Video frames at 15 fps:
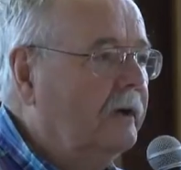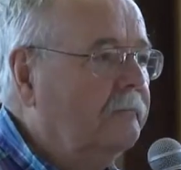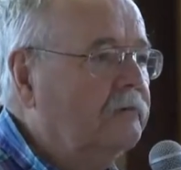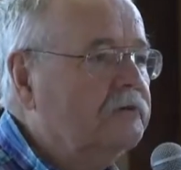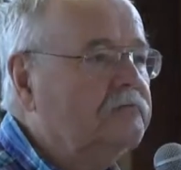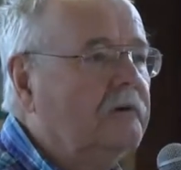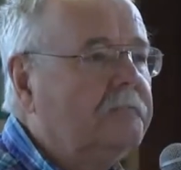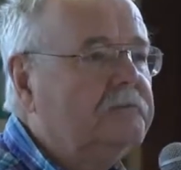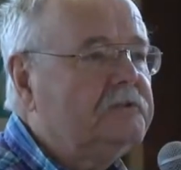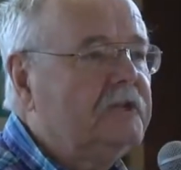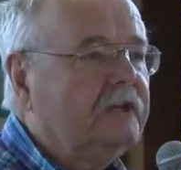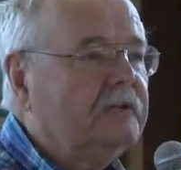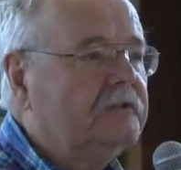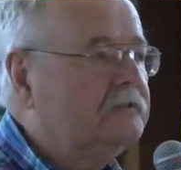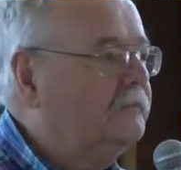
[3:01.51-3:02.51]
members,
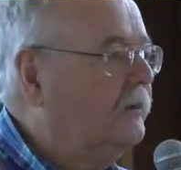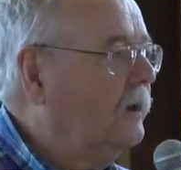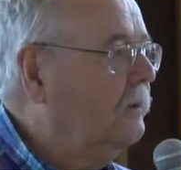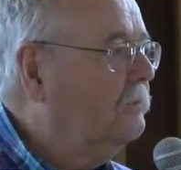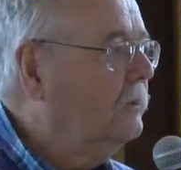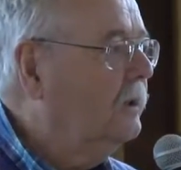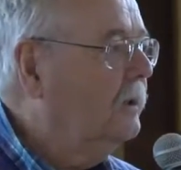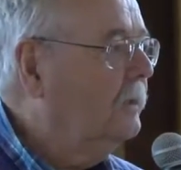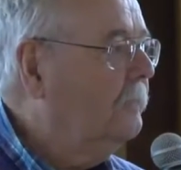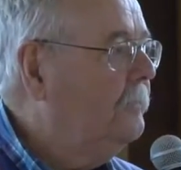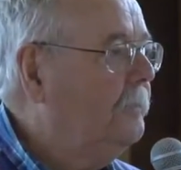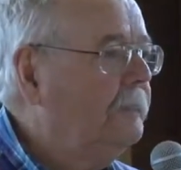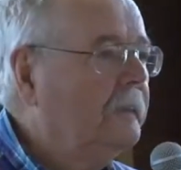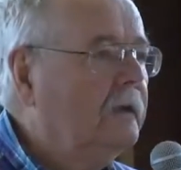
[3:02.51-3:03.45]
representatives of our